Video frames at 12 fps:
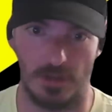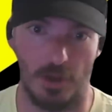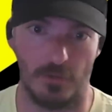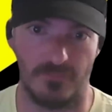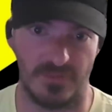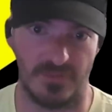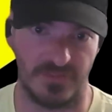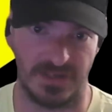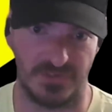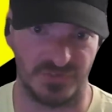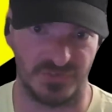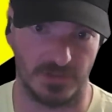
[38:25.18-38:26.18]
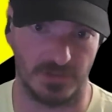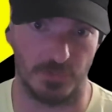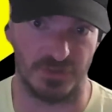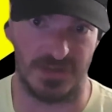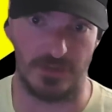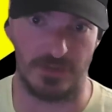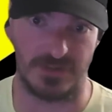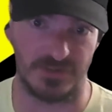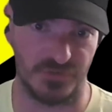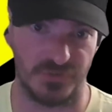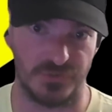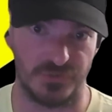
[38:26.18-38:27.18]
uh, all of the things that
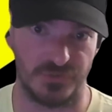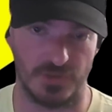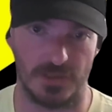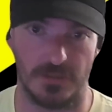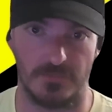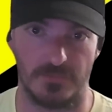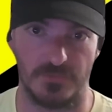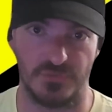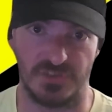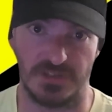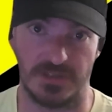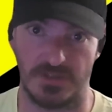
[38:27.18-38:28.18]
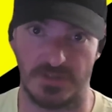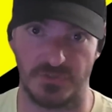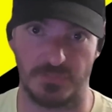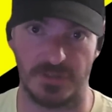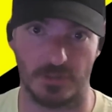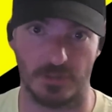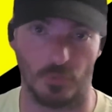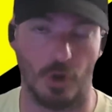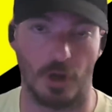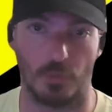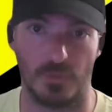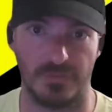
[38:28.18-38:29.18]
libertarians uh, see as being
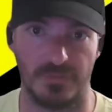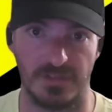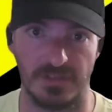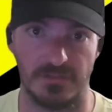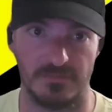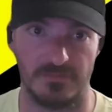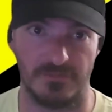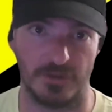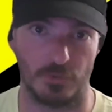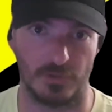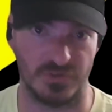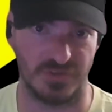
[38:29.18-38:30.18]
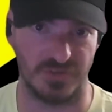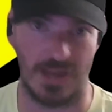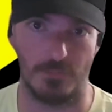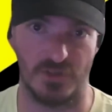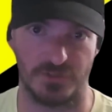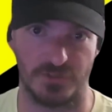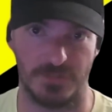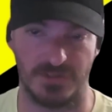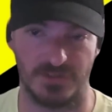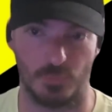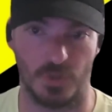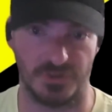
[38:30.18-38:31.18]
wrong with the federal
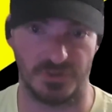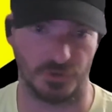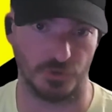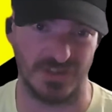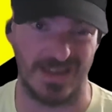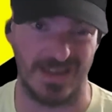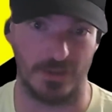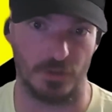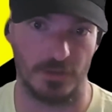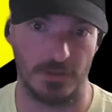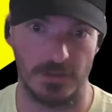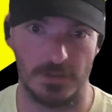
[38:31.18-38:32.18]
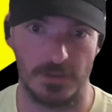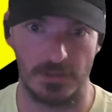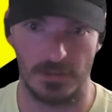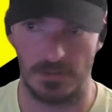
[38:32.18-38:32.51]
establishment and want to curtail.